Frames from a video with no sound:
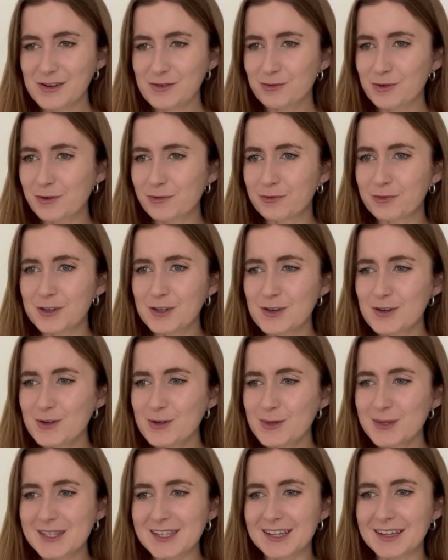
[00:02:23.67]

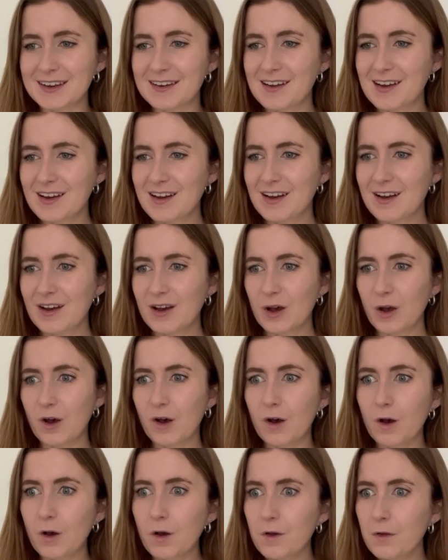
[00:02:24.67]
Reviews in
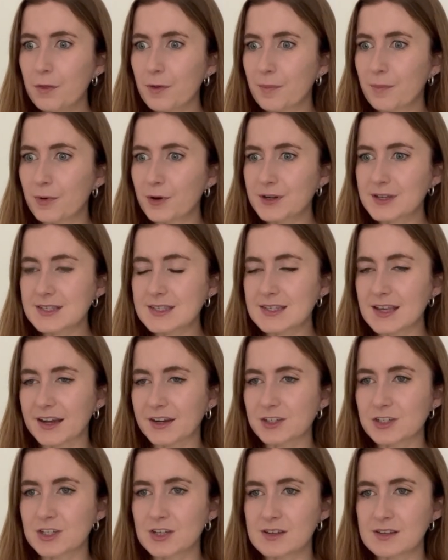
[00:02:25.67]
all the book
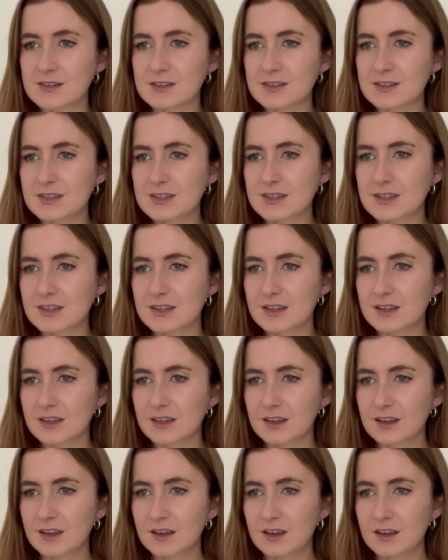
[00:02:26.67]
sections.
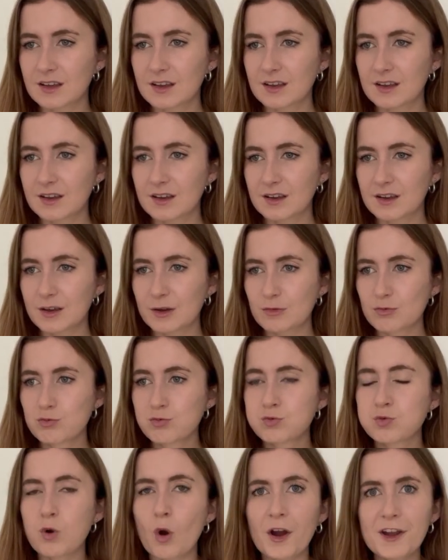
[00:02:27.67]

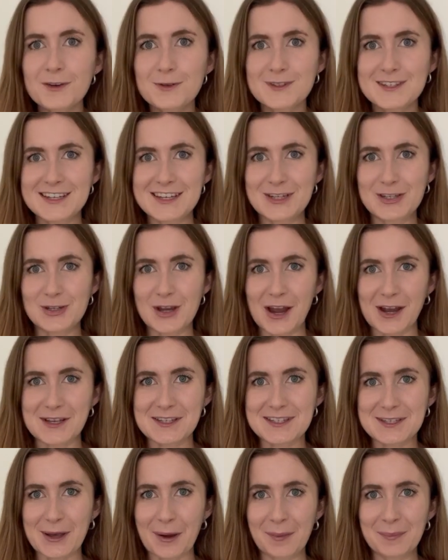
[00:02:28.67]
Royalty
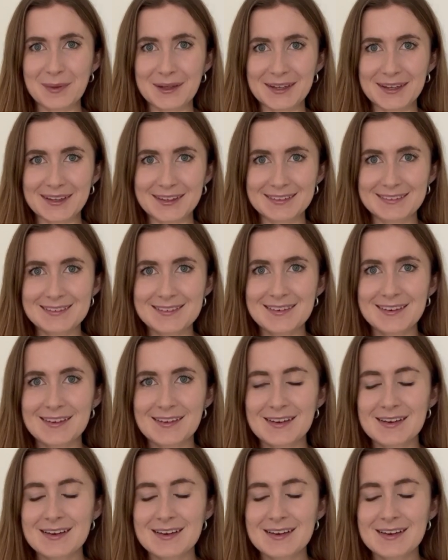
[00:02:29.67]
checks coming in.